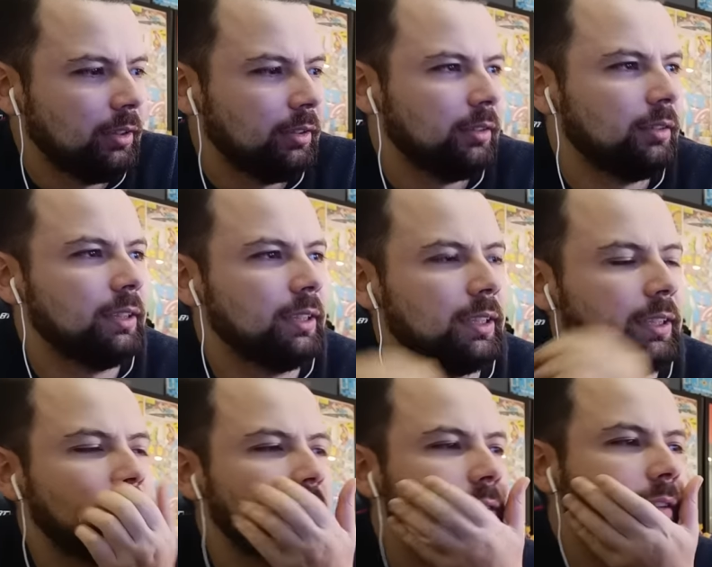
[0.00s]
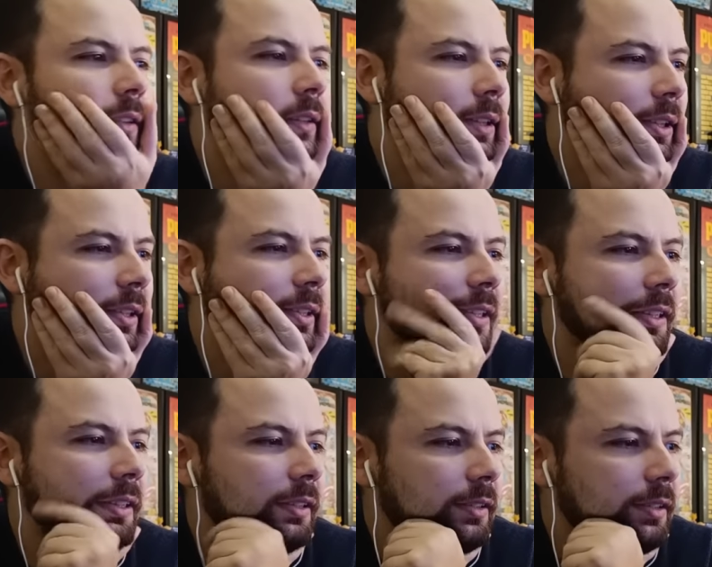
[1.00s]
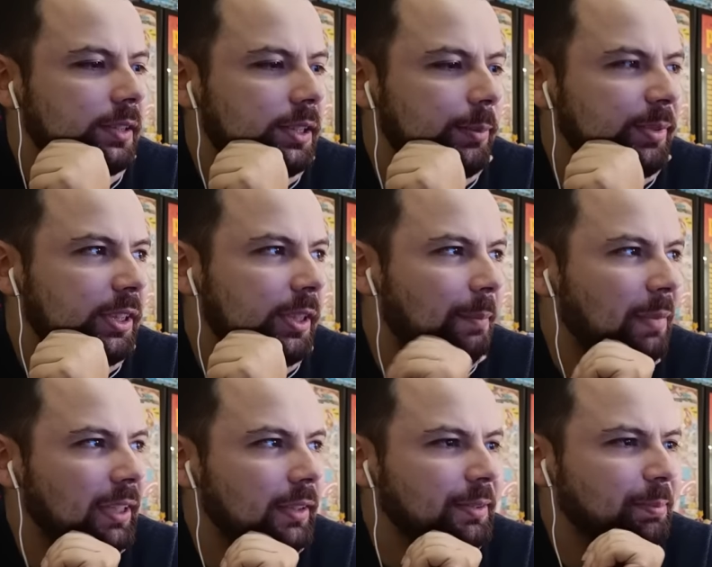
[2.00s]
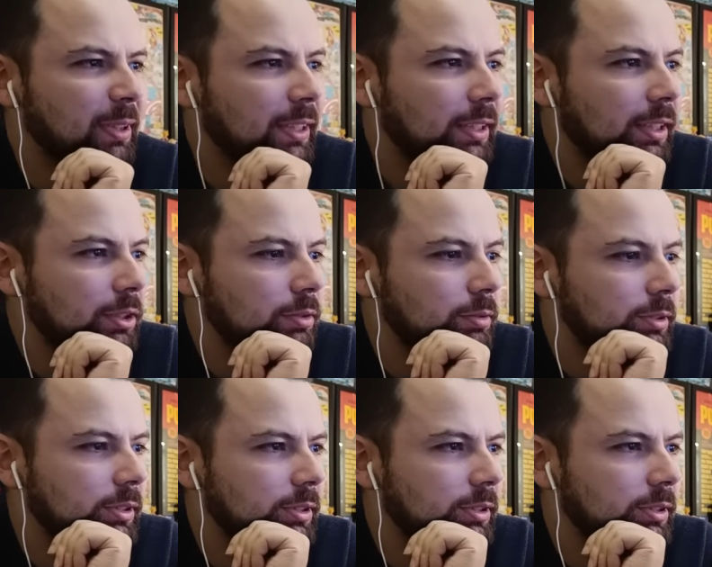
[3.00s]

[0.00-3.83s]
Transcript: Okay, interesting. This seems a tremendous plane, actually.